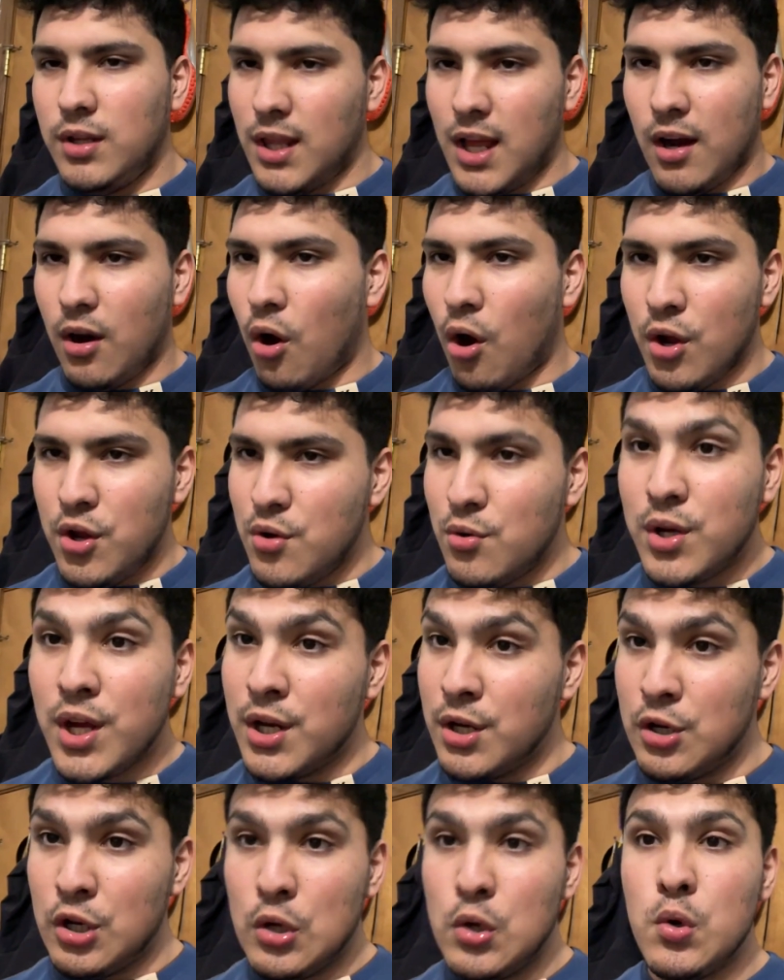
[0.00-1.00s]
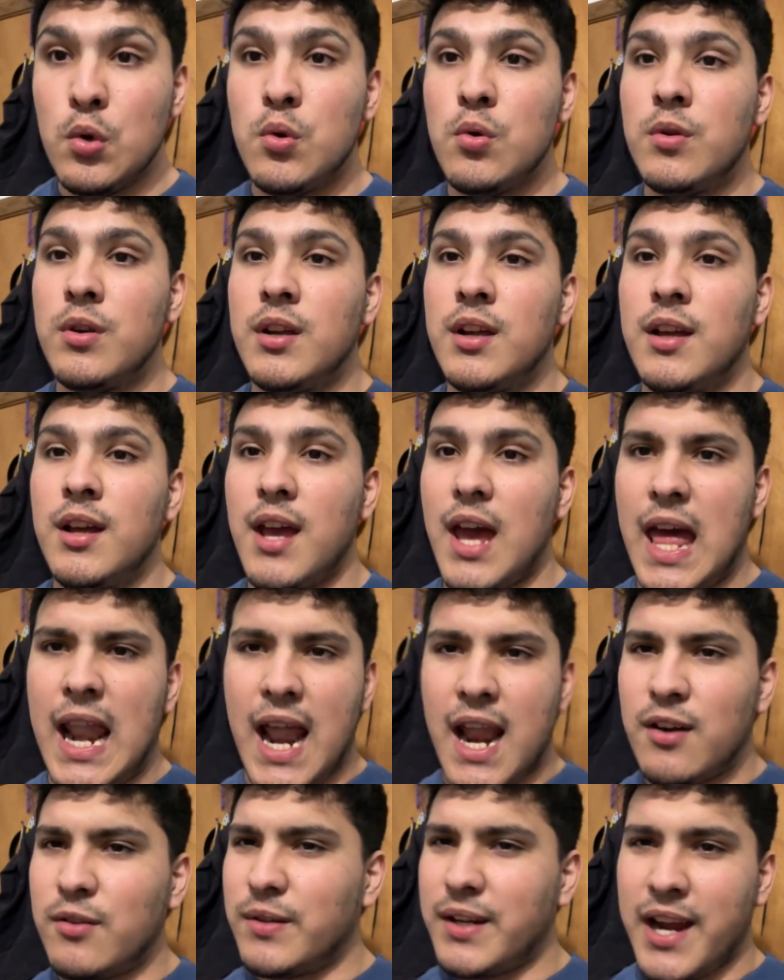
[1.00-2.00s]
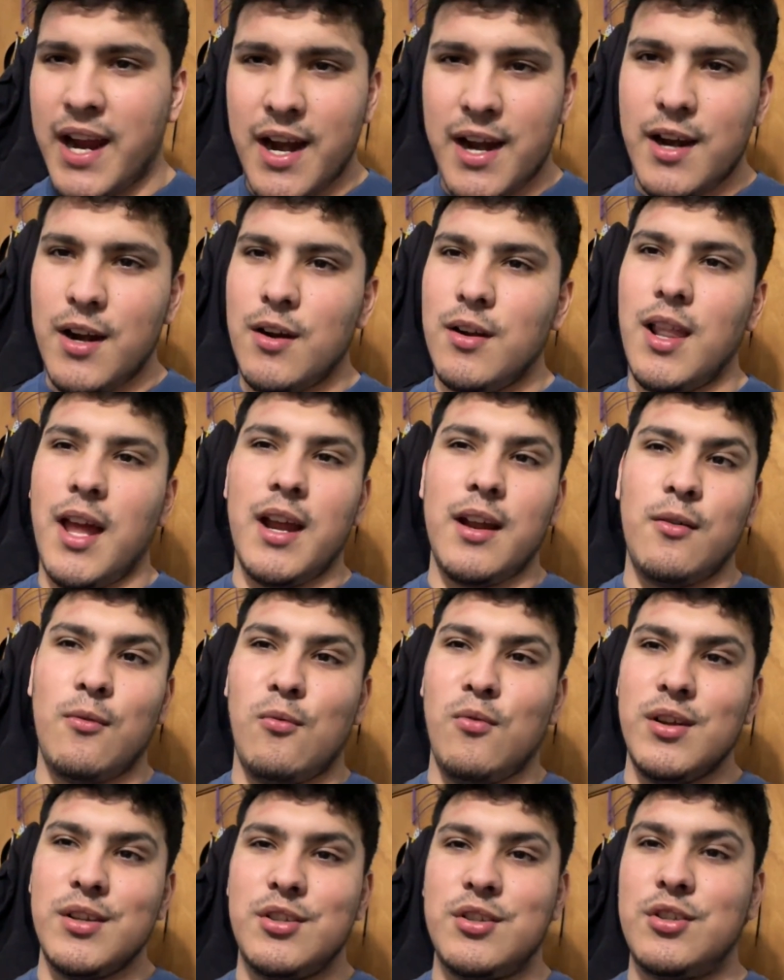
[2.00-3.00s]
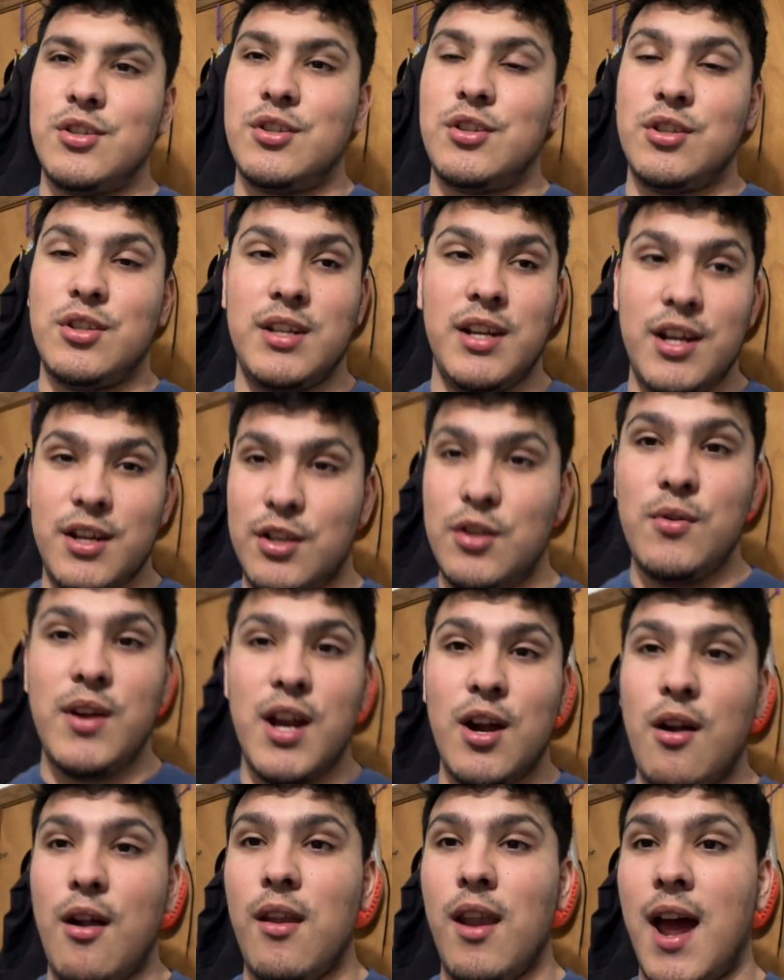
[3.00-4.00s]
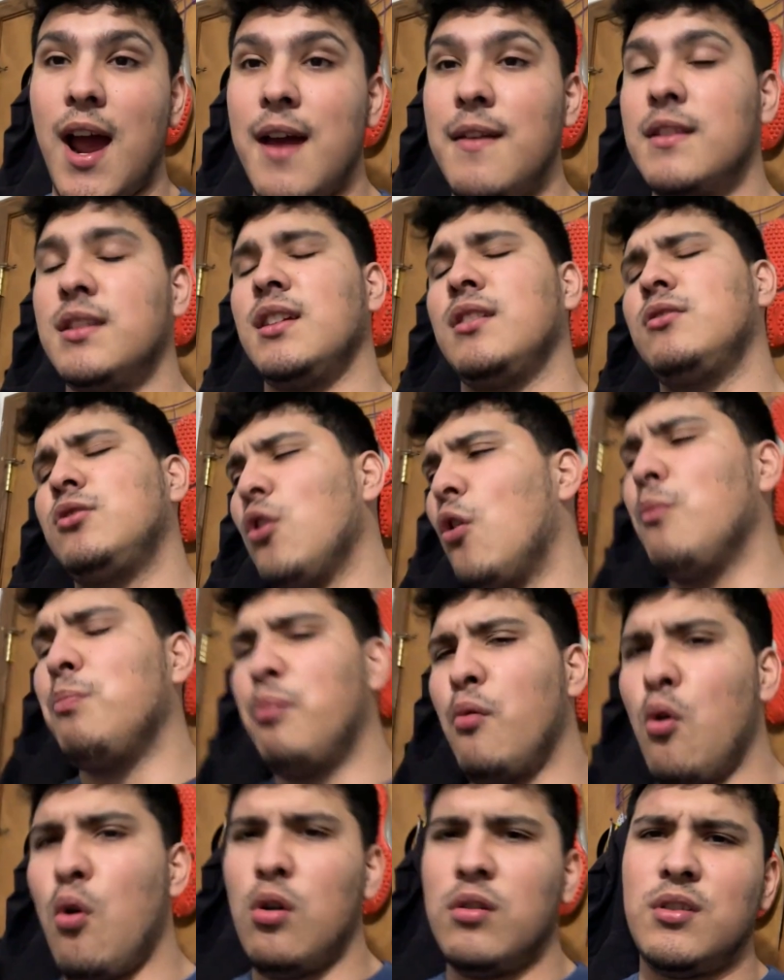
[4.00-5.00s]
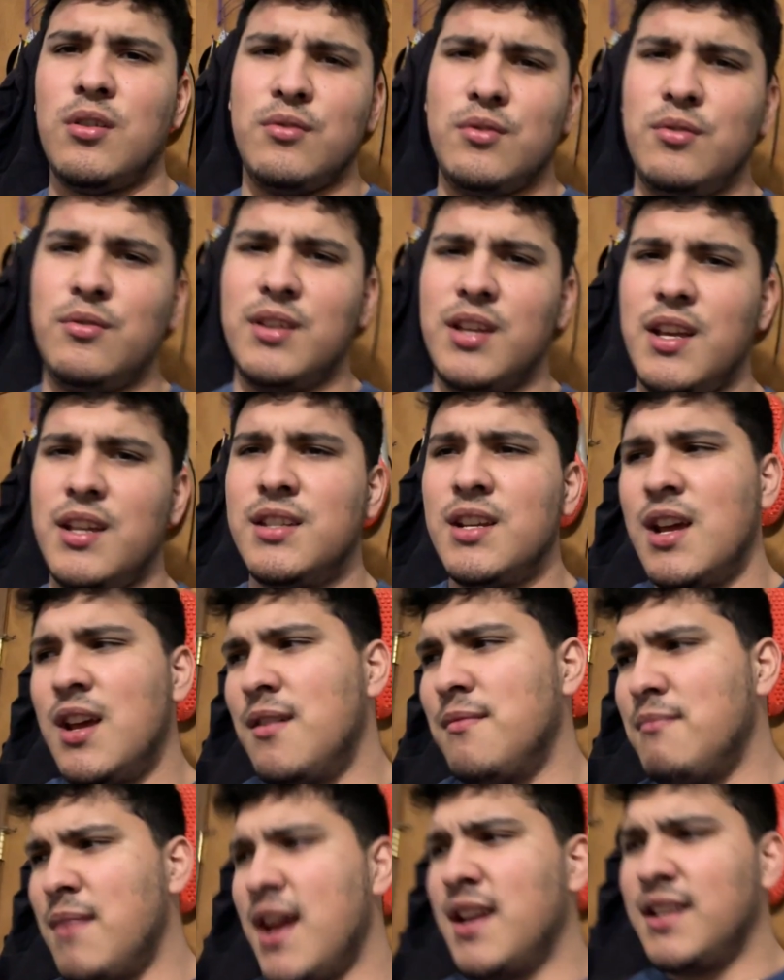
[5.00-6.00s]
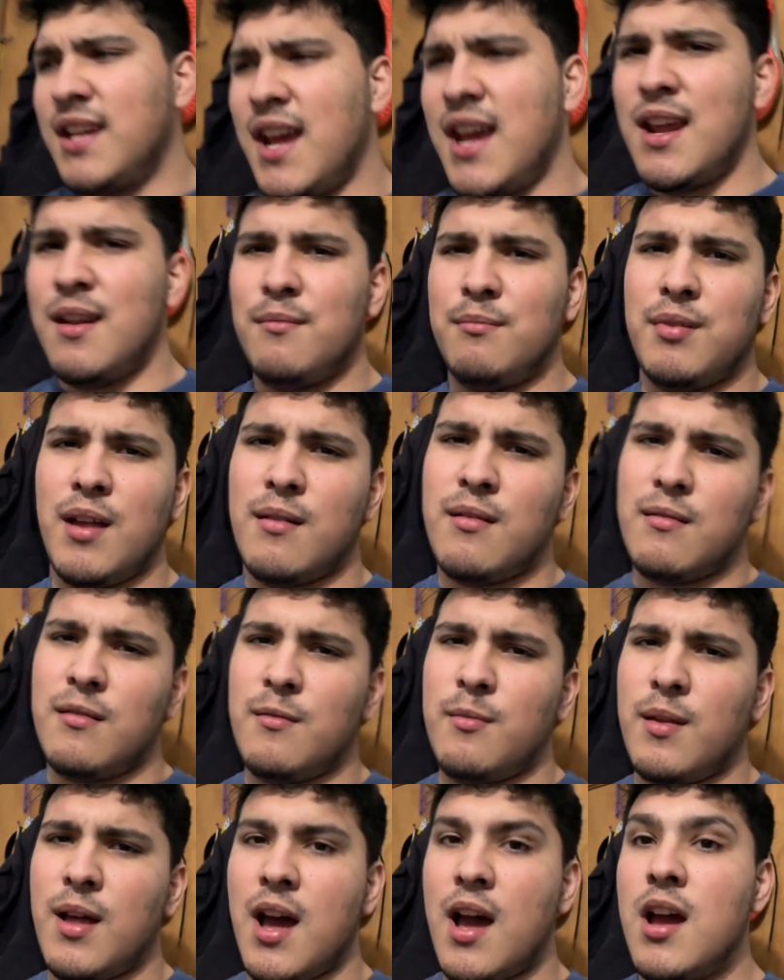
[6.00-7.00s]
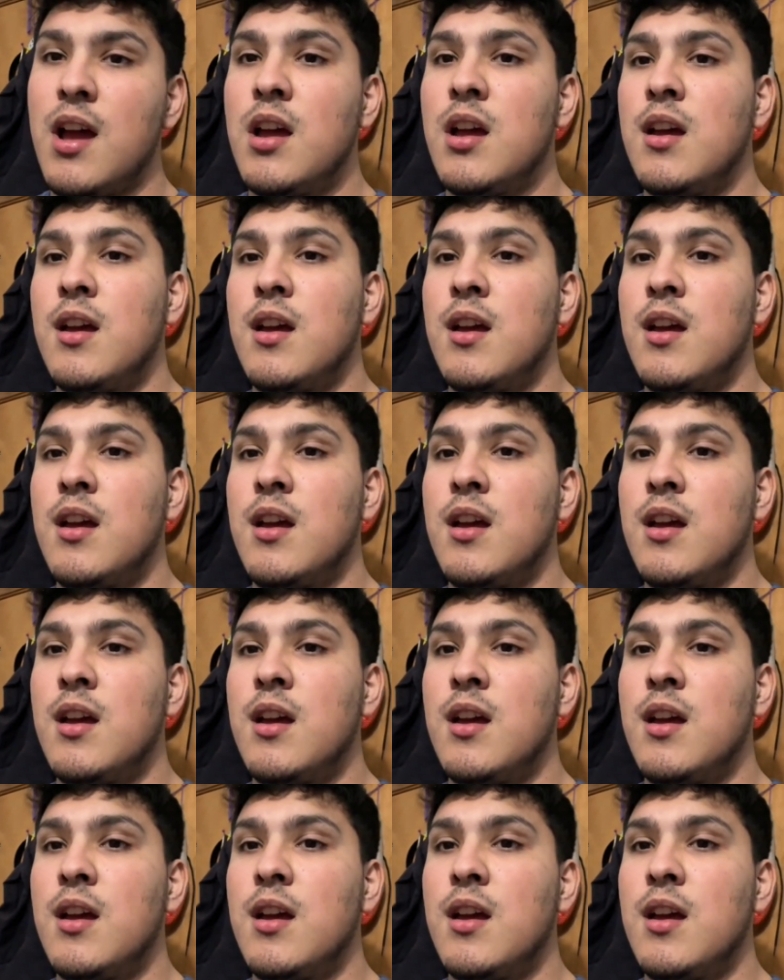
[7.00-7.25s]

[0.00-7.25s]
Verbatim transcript: like all you can do and I don't care like what shit you hear online. It's like don't bulk, don't do this, main game, blah blah blah.